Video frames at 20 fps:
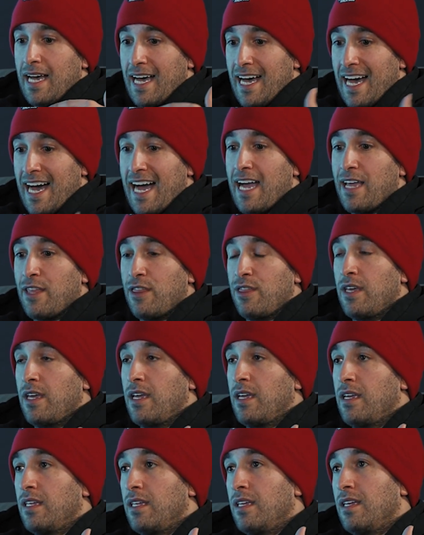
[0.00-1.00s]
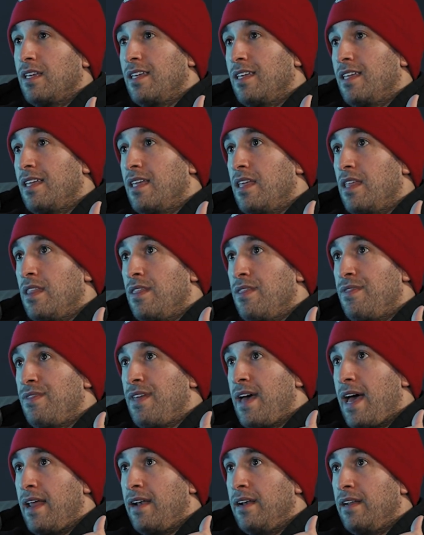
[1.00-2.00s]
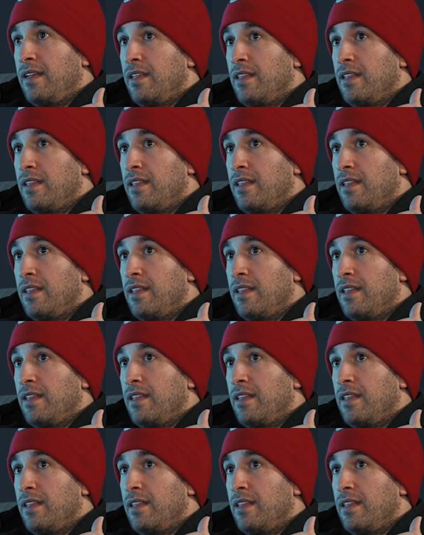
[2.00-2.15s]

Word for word: I think that